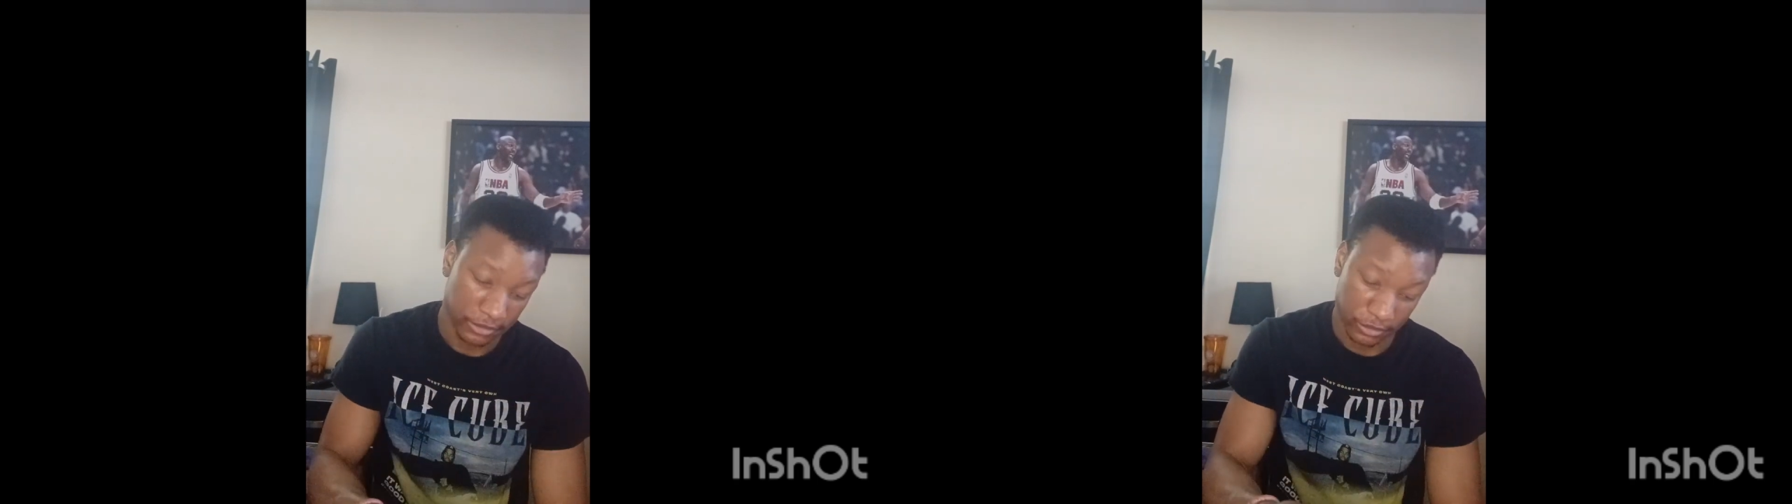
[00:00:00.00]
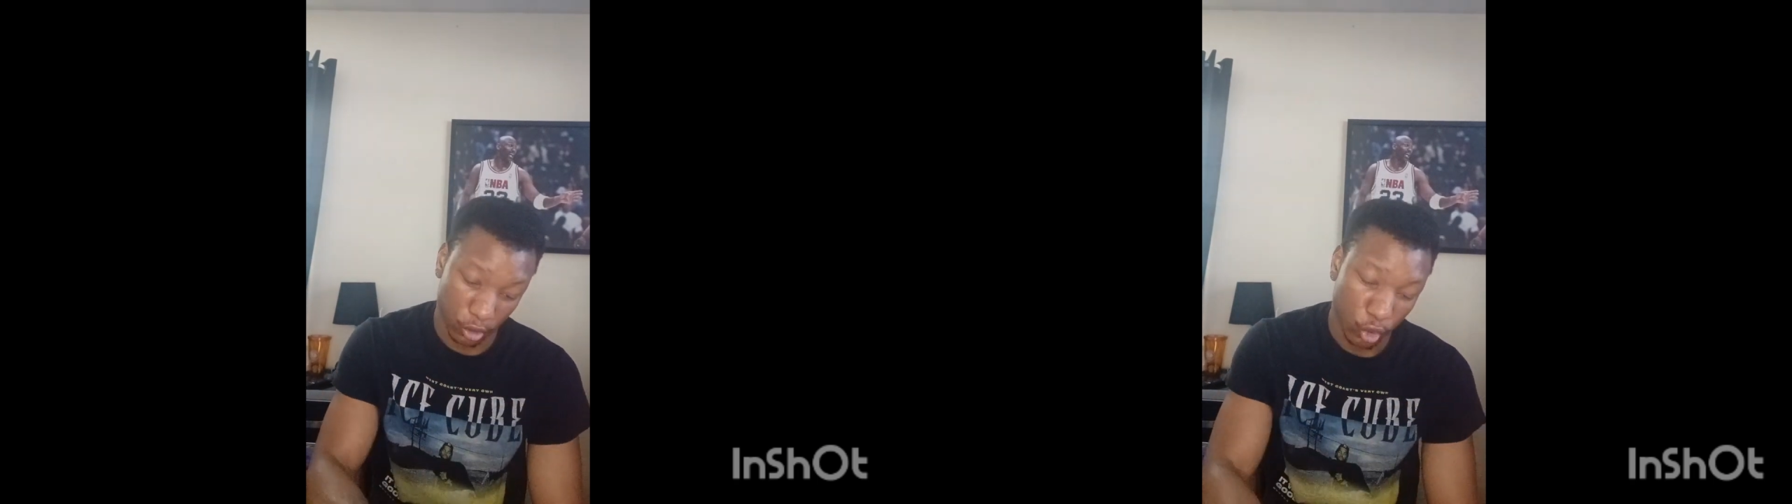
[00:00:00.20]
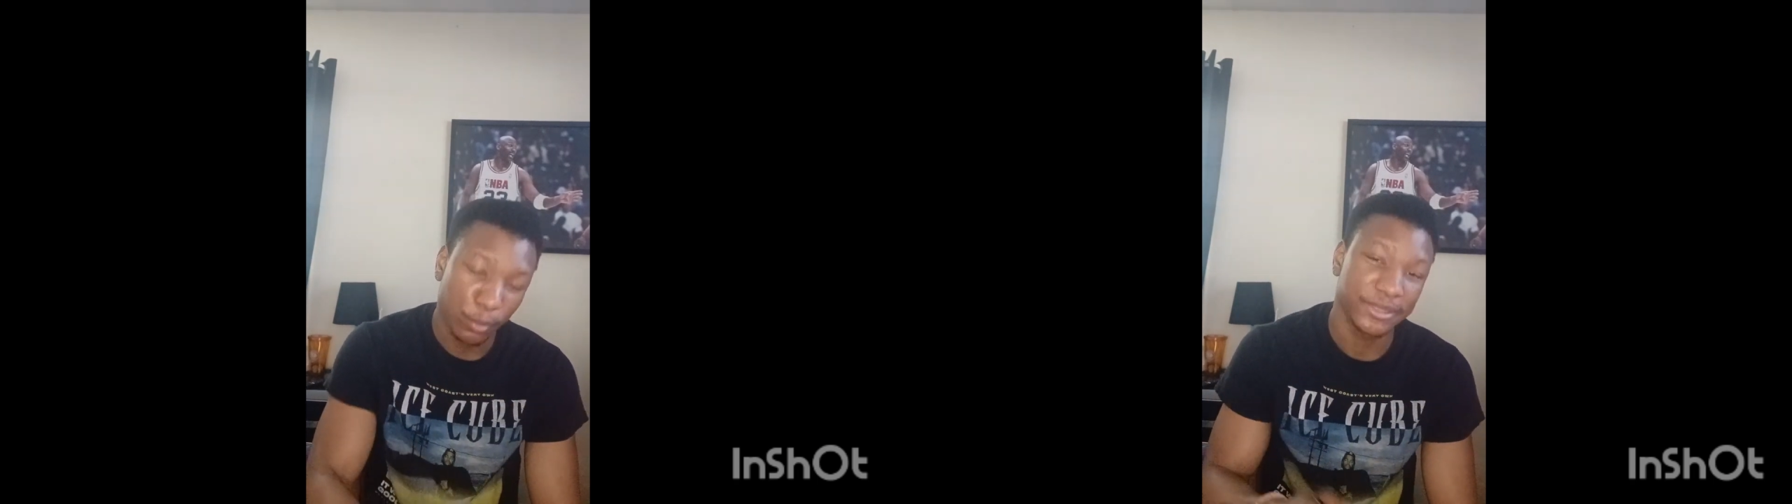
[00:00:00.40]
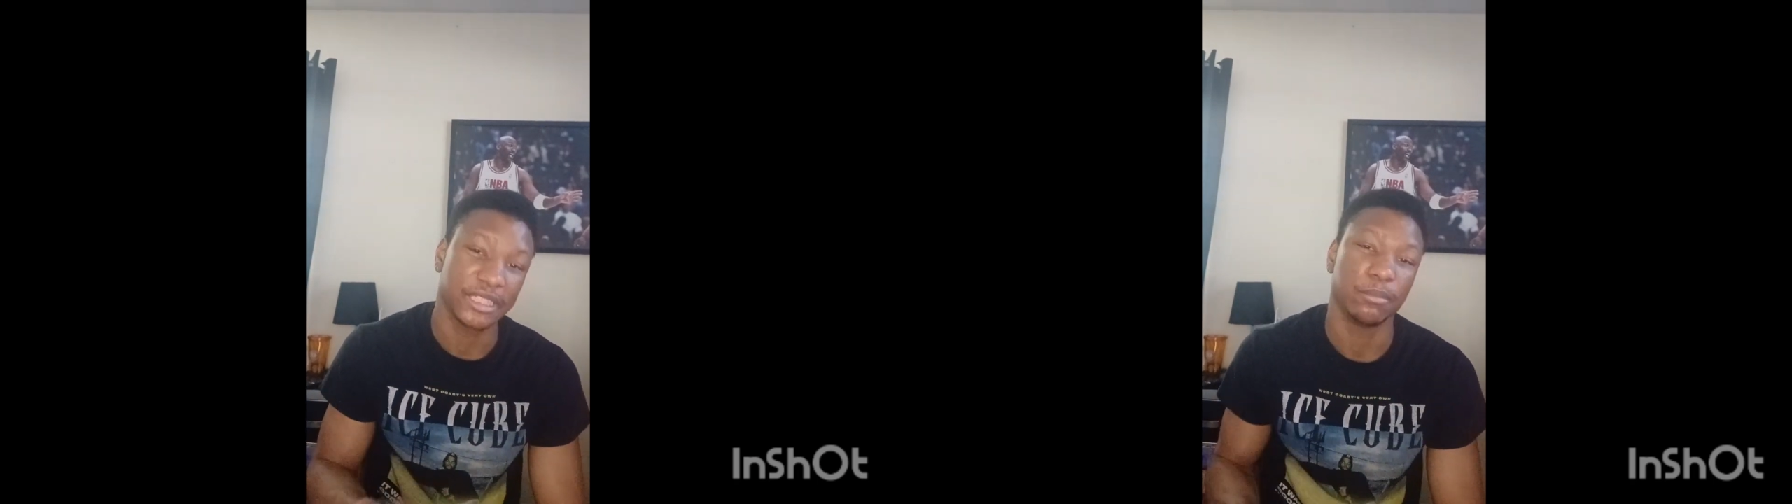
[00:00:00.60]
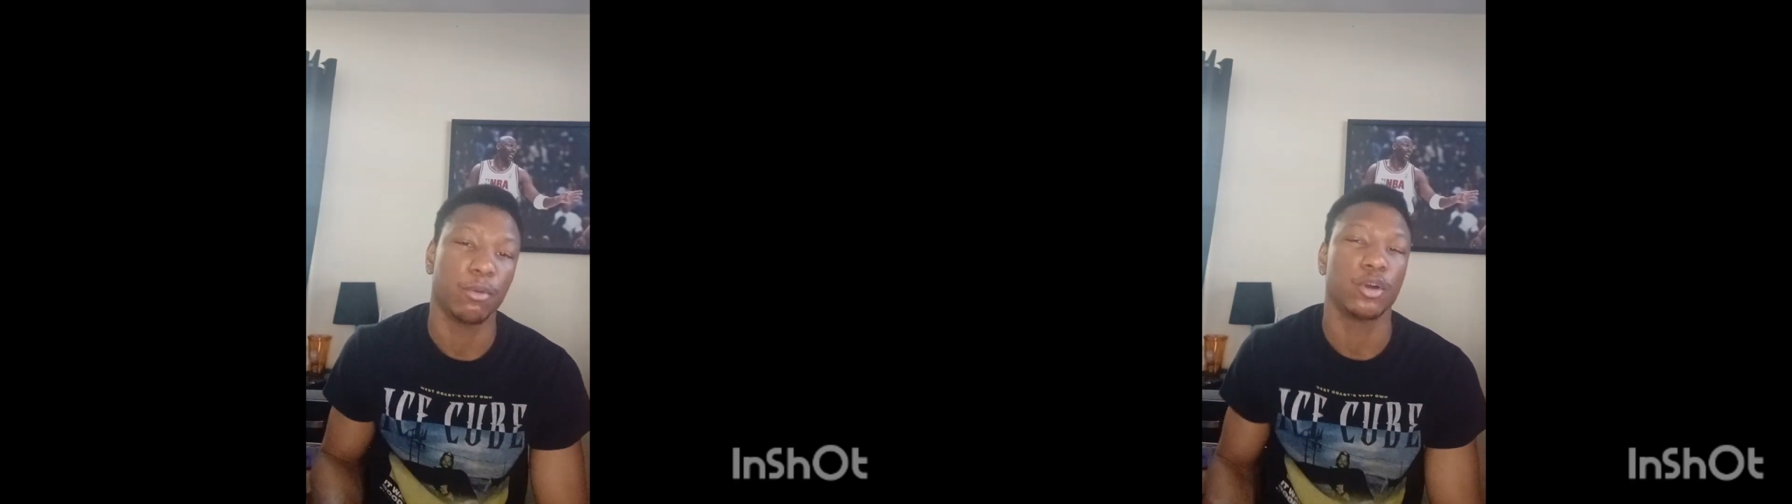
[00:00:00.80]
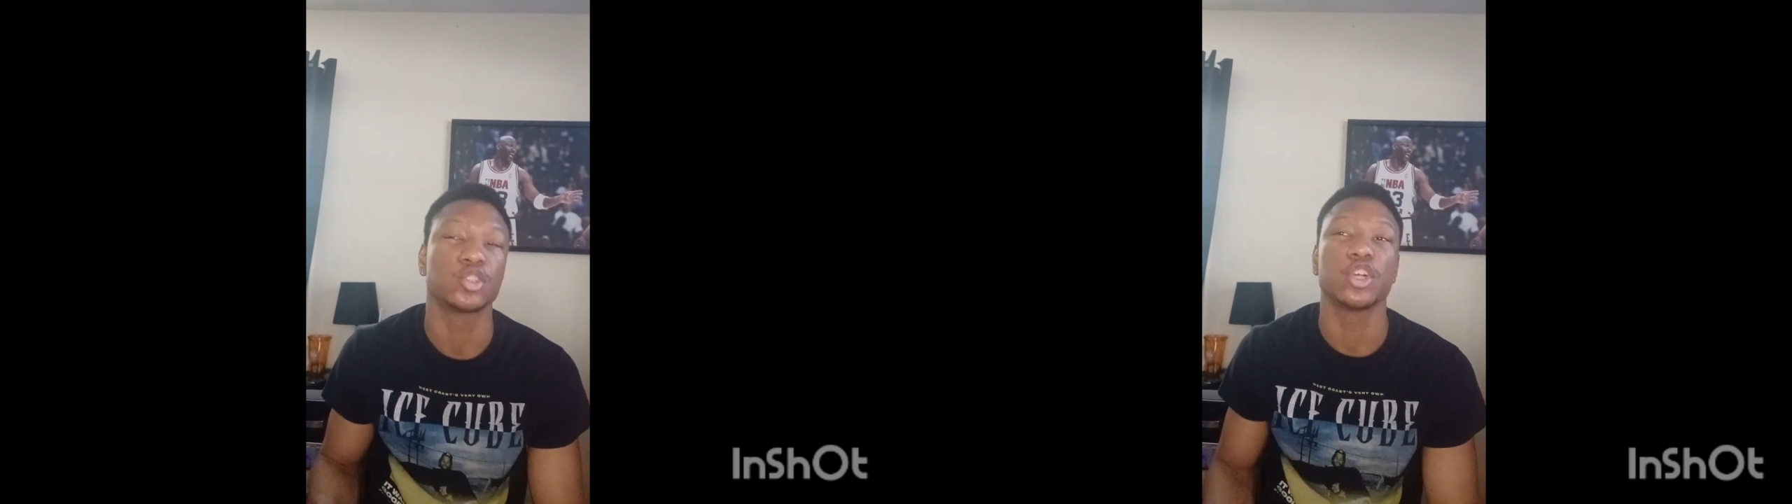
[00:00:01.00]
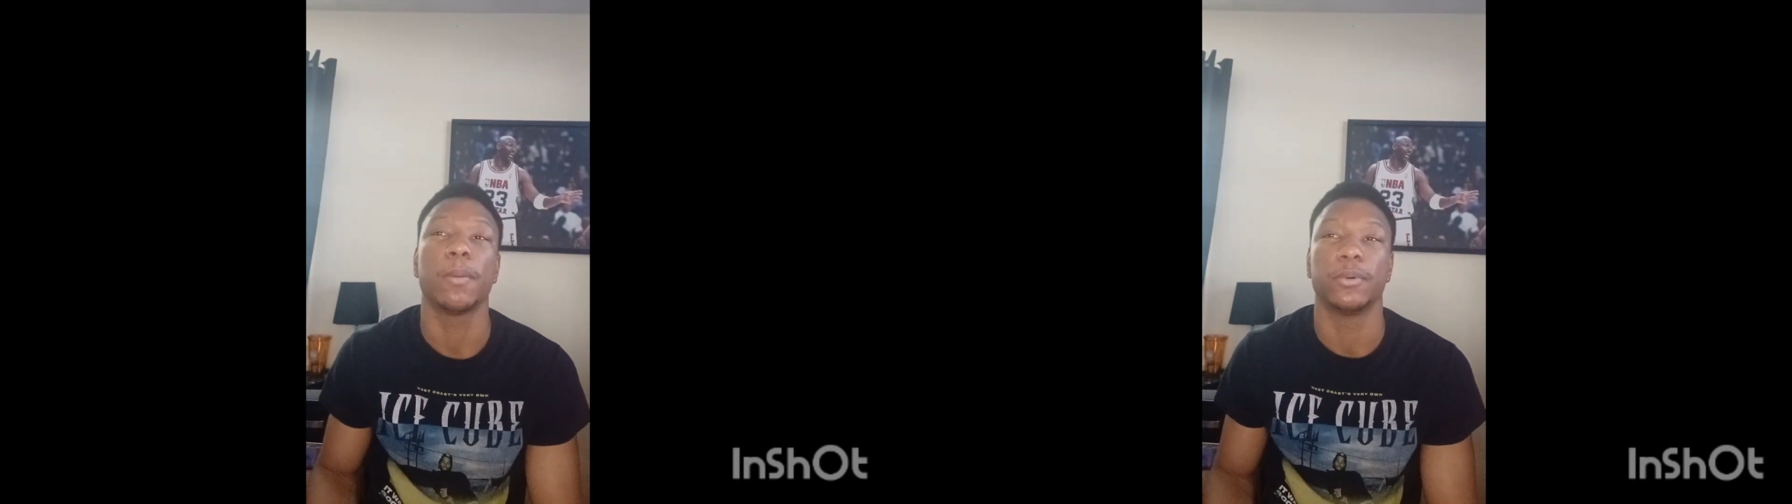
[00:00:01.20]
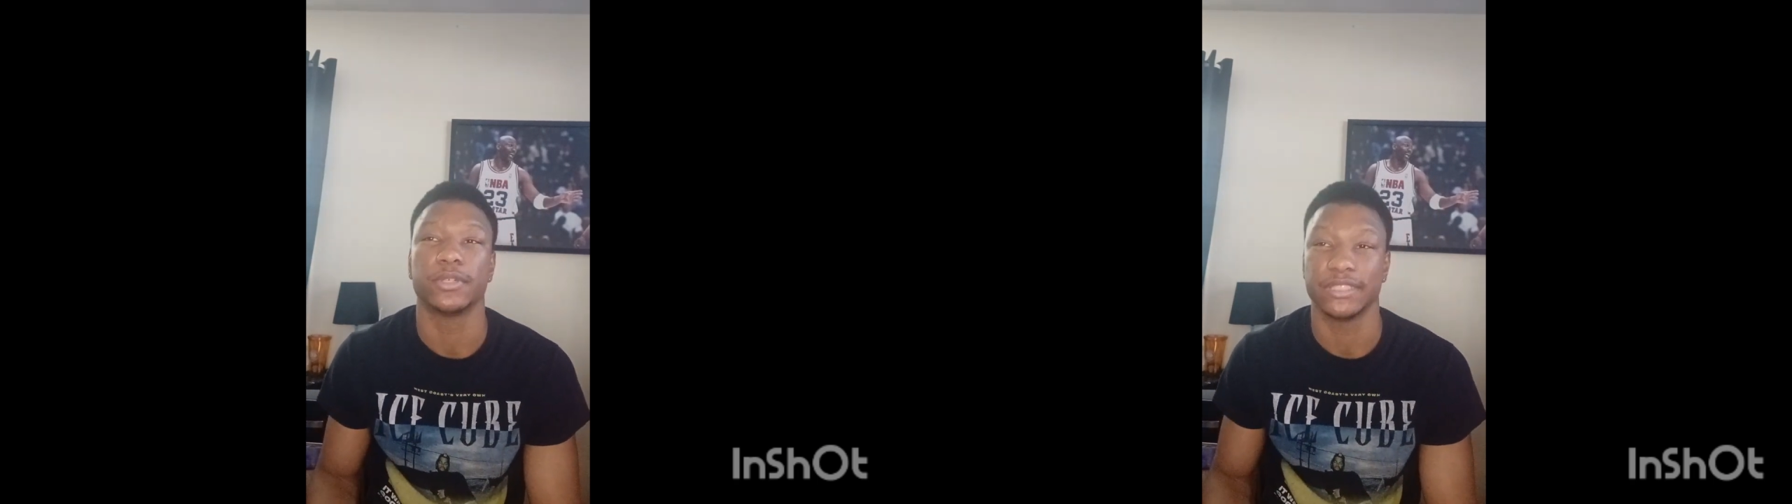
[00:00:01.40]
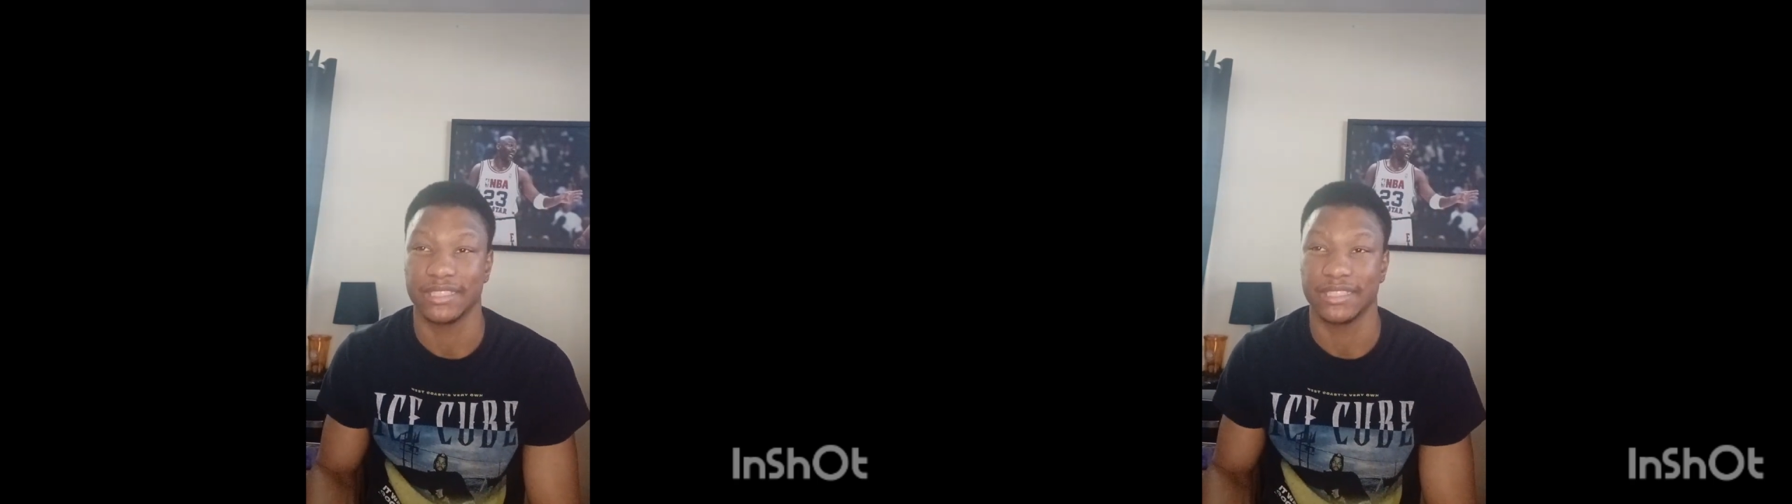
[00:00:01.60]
So who was in more trouble?